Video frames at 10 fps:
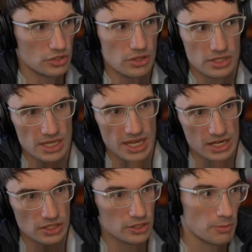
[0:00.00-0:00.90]
the
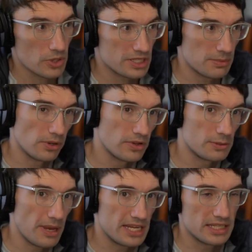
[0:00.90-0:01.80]
syntax looks more similar to this
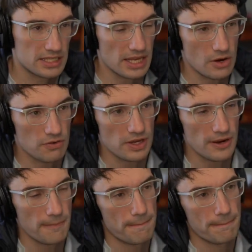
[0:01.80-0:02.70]
bases thing over here.